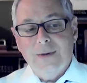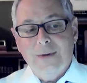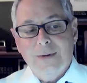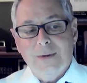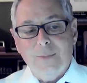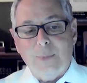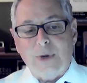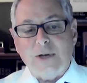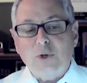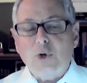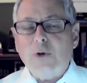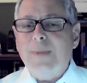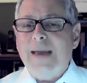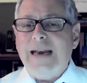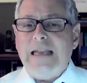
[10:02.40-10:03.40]
But it
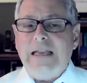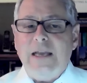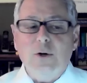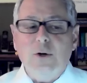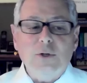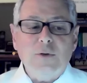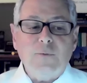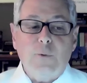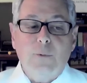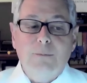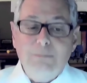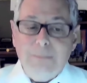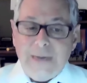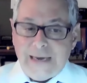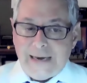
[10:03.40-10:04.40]
took many years for
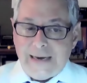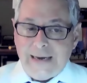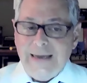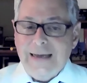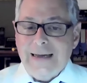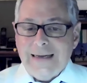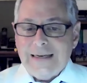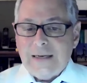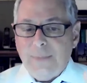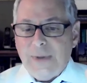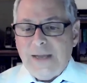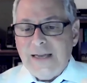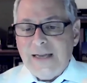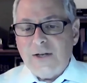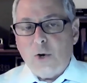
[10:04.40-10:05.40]
me to
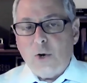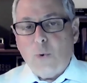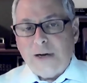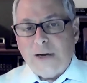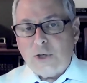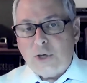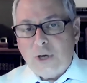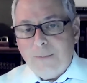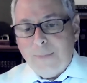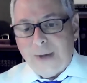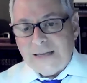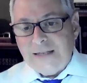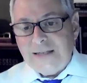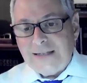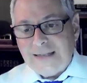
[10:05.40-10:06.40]
begin to question
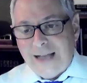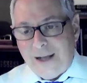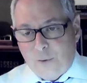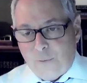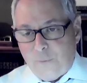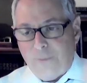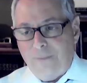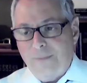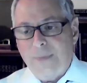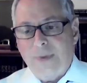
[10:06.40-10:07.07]
myself.